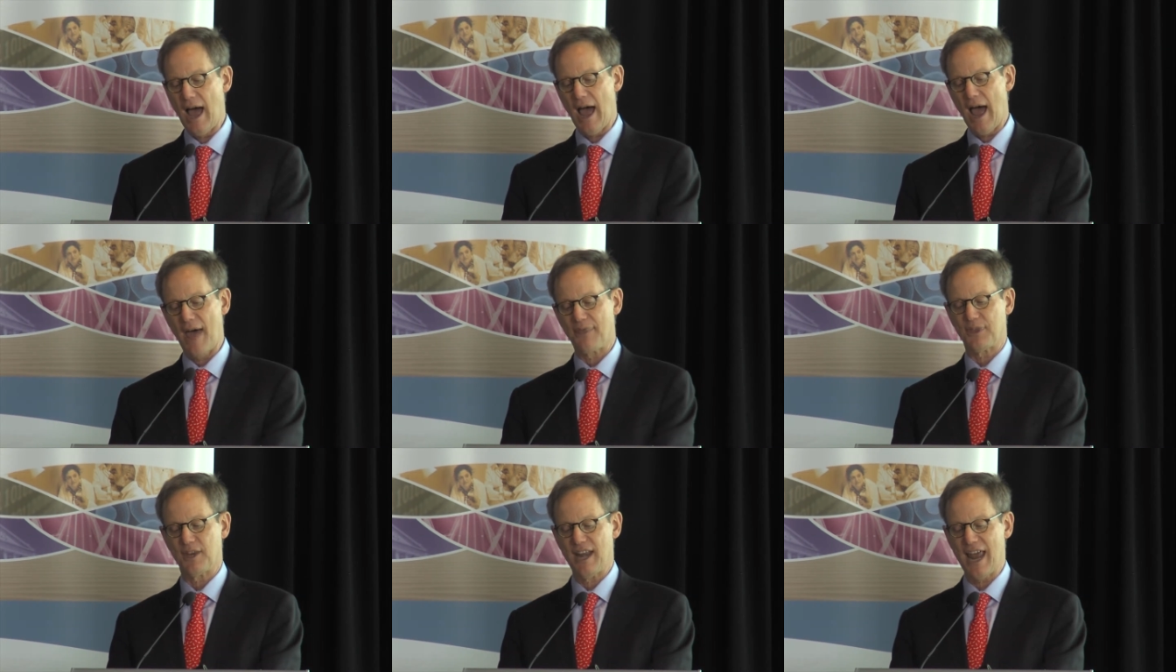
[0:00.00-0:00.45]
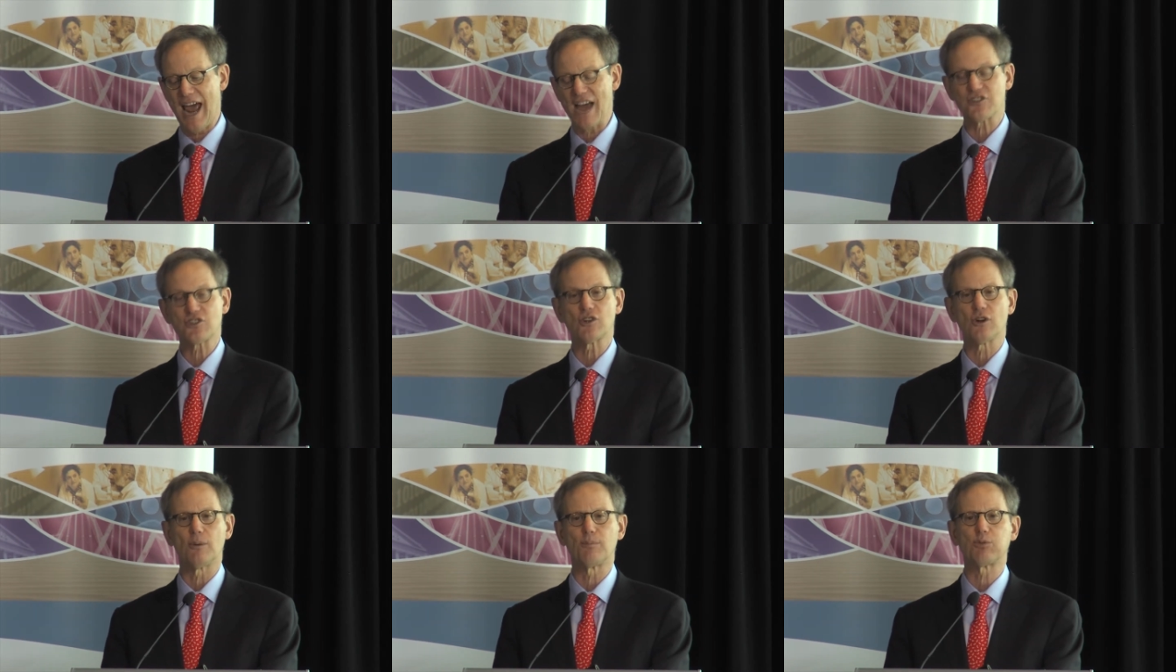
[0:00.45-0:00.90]
at the
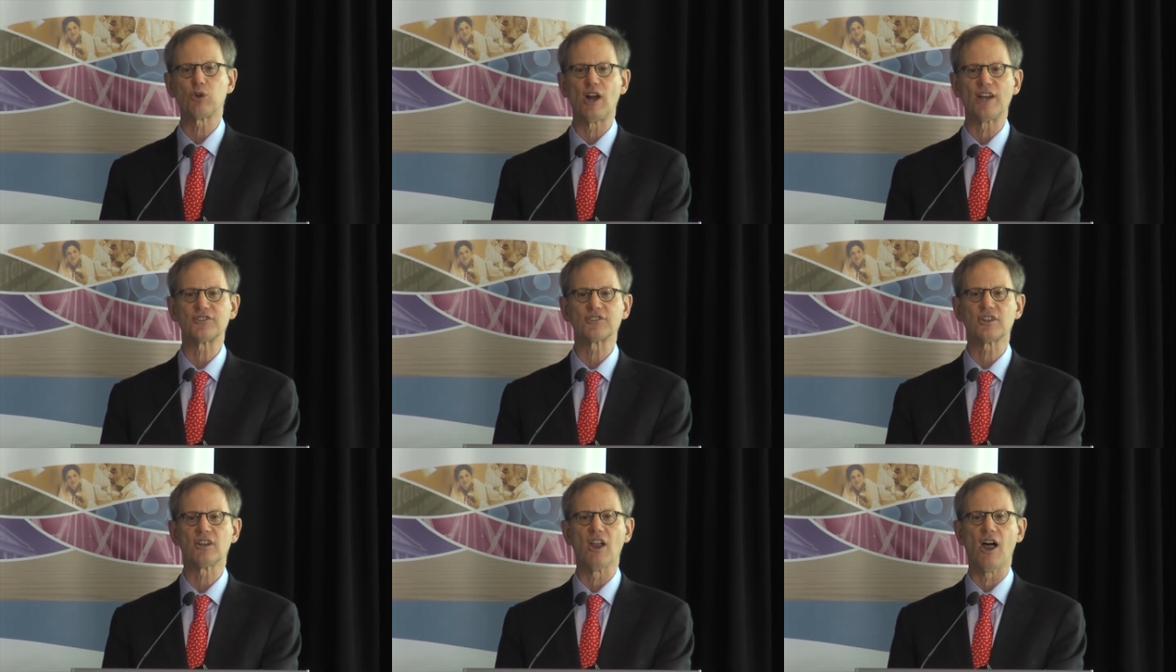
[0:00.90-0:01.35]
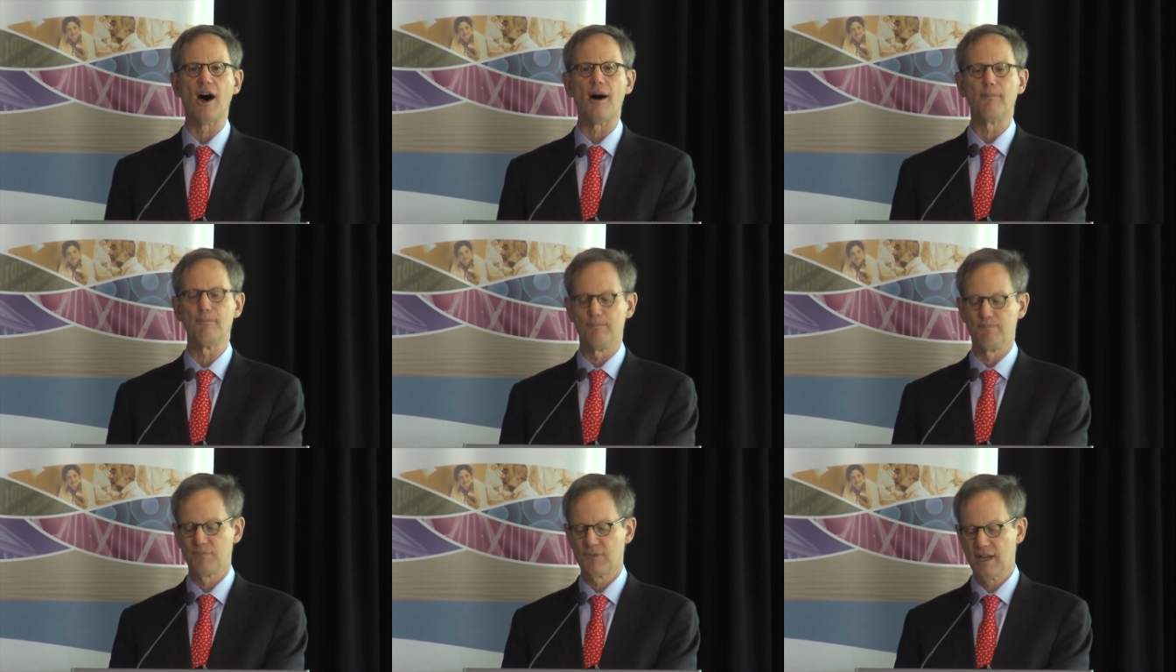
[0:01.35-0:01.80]
National Press Club
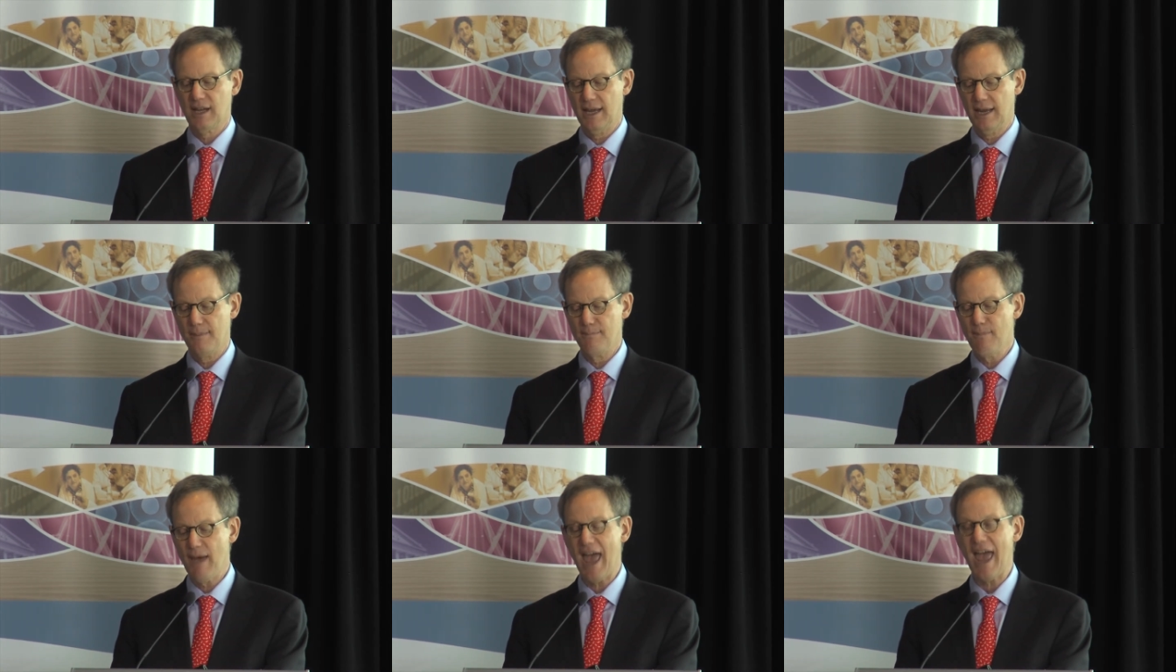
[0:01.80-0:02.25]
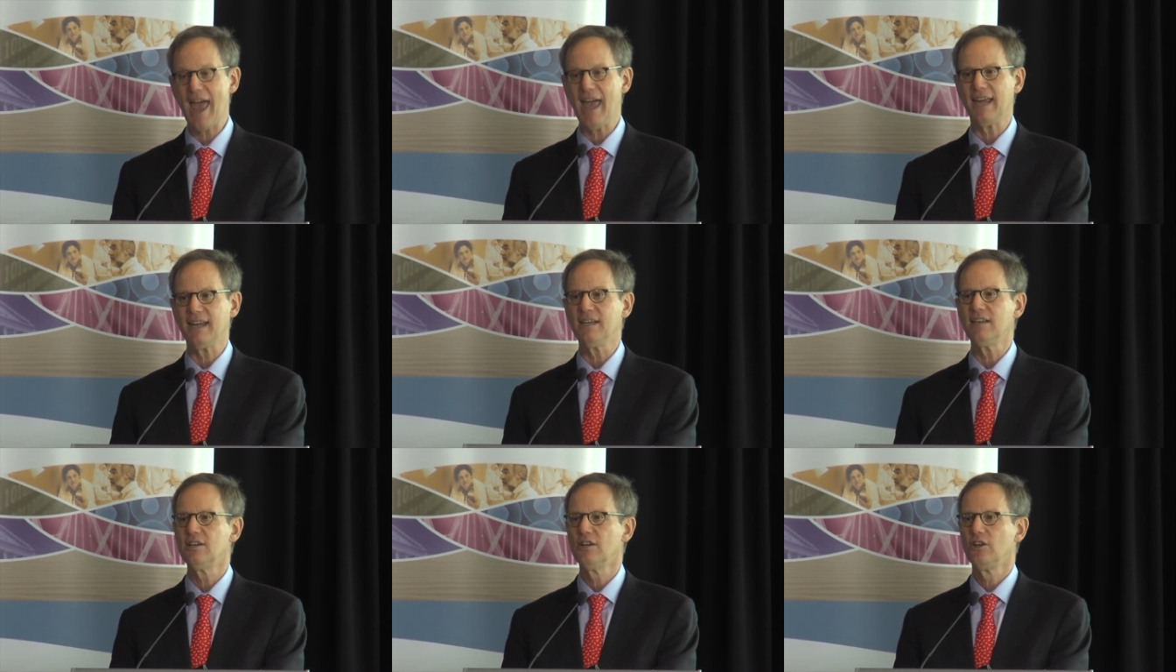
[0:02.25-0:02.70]
in
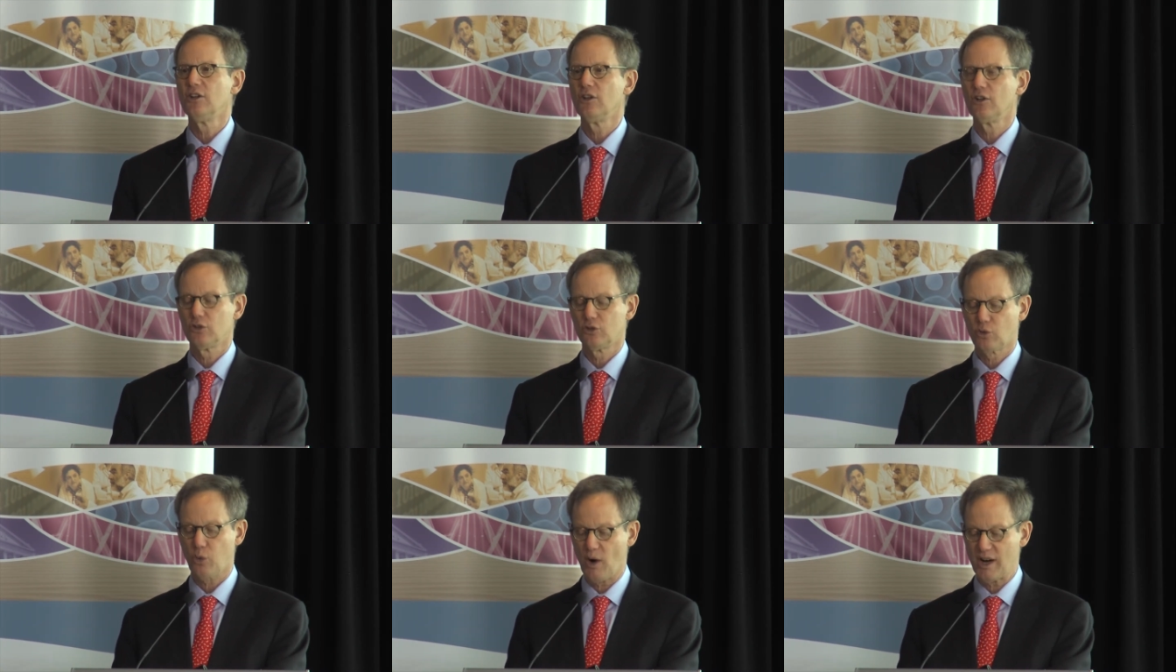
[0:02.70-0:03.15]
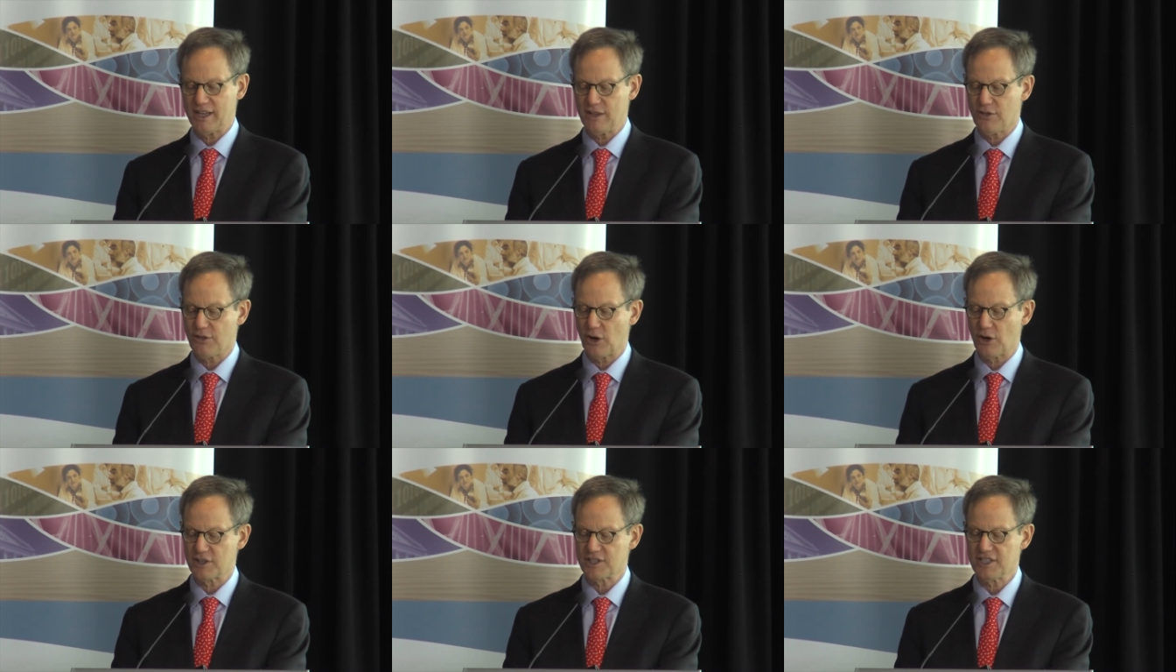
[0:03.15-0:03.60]
May
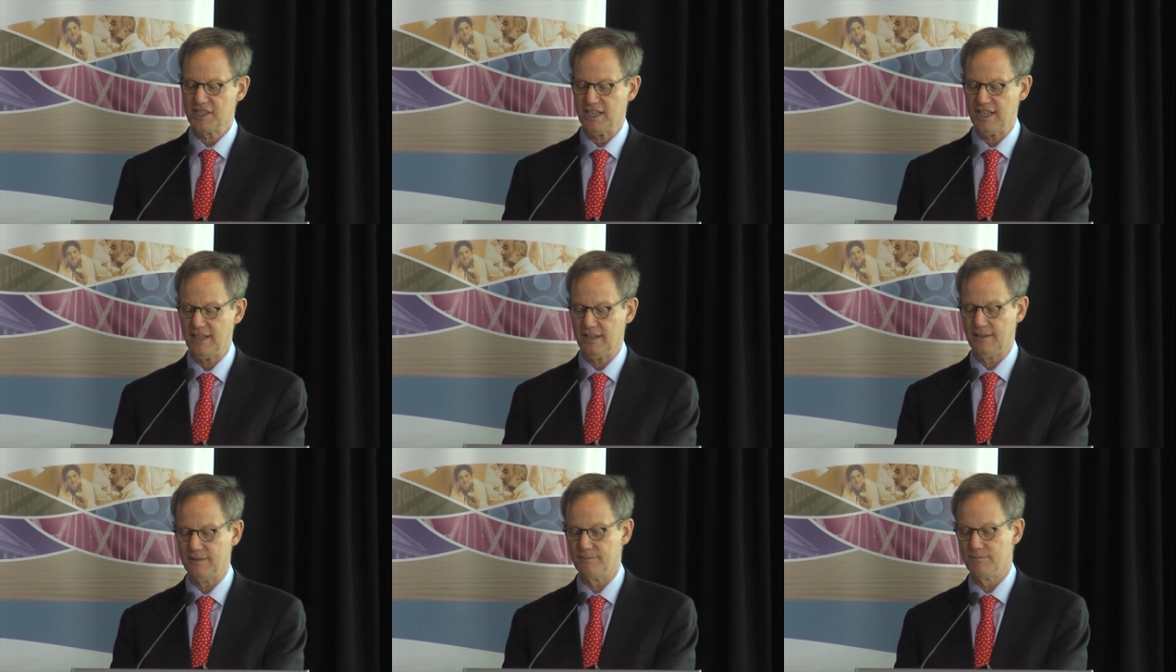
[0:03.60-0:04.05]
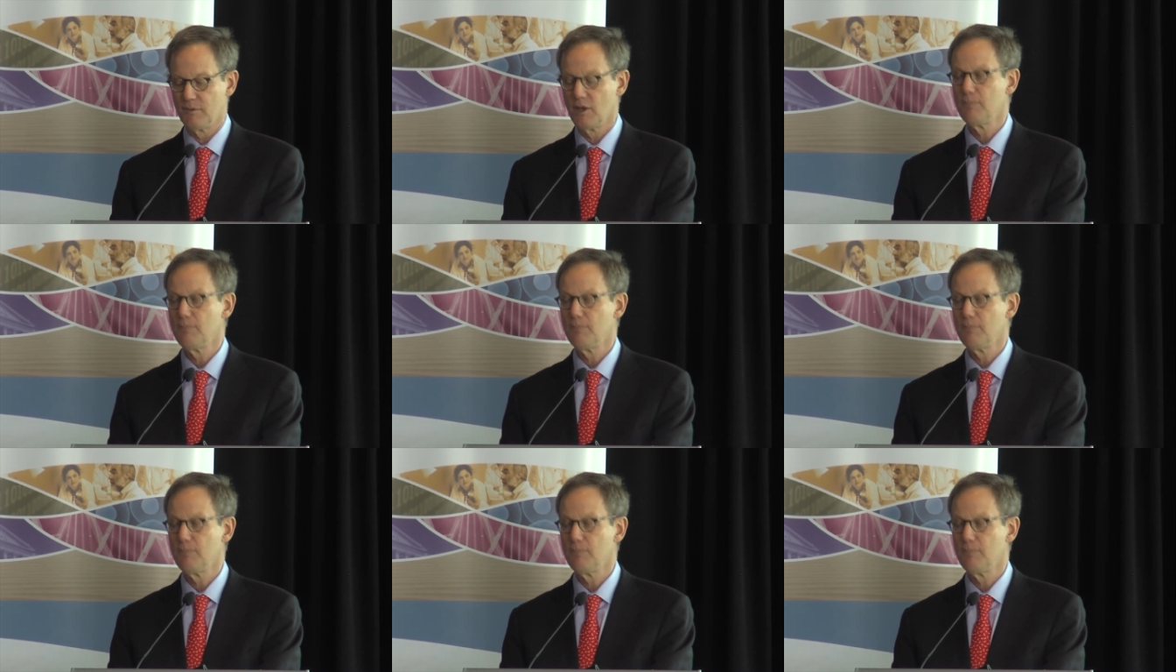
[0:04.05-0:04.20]
2013,